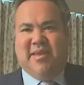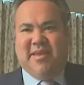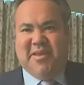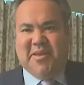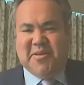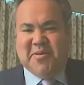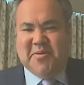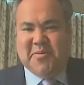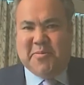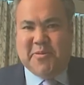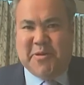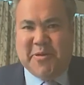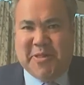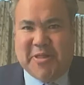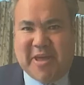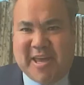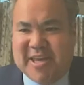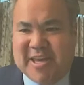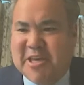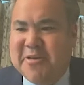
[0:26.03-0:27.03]
Well, thank
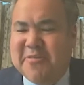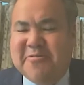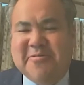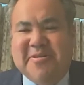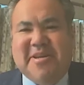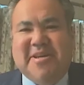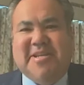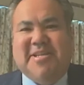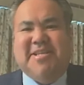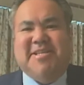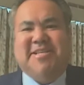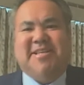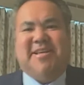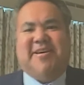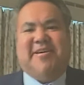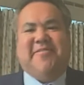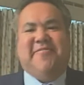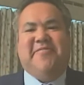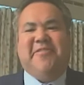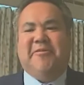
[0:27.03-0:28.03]
you. It's
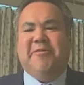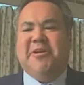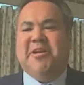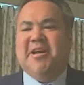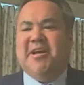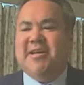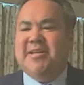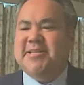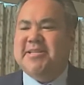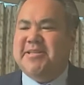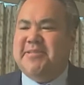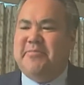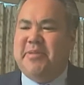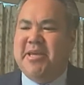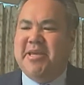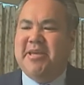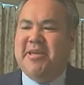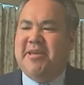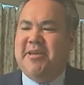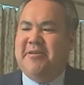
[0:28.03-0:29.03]
very nice to be
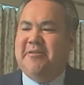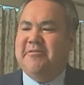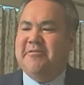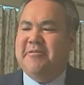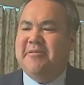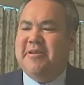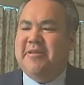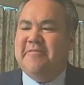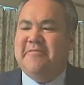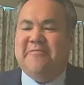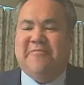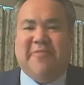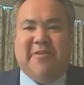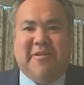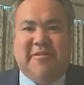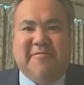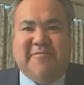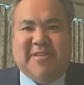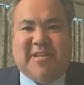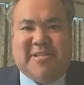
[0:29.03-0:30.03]
here in front of
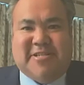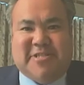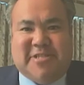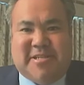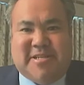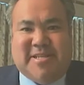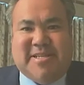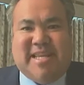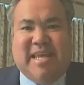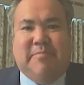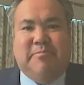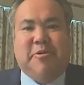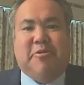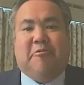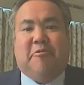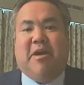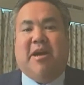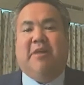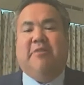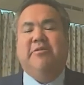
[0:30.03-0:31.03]
such an esteemed crowd,